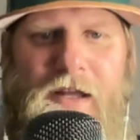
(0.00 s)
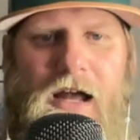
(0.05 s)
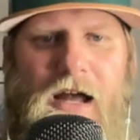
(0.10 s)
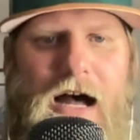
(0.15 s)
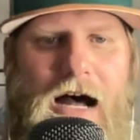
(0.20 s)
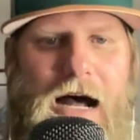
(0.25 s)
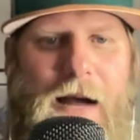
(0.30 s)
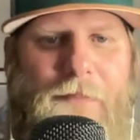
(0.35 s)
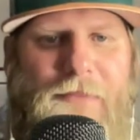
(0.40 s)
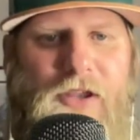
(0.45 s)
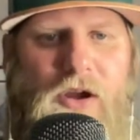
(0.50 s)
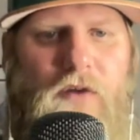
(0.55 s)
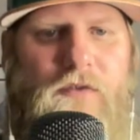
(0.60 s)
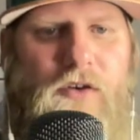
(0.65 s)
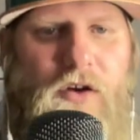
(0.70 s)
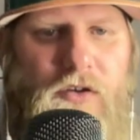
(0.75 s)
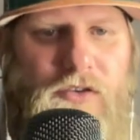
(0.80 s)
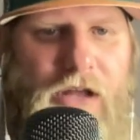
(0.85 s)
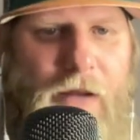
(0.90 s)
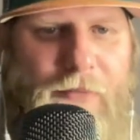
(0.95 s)
The
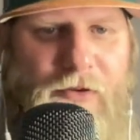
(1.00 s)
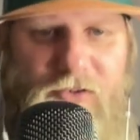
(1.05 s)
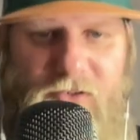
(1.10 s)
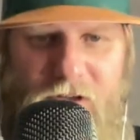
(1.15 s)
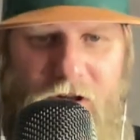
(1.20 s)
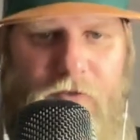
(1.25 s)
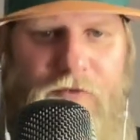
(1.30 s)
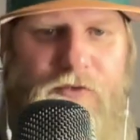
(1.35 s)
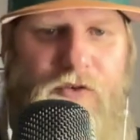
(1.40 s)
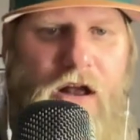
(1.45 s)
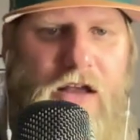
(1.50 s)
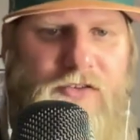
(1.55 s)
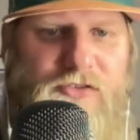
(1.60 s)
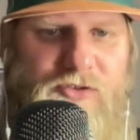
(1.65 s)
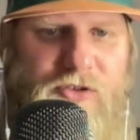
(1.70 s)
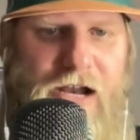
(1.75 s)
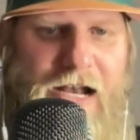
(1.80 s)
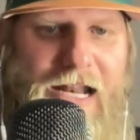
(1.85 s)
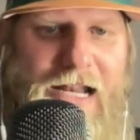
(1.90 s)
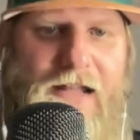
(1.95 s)
overall number is still
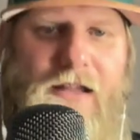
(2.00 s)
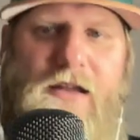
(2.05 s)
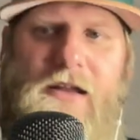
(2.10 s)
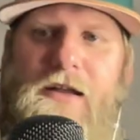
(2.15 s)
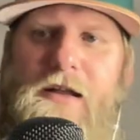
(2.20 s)
frustrating.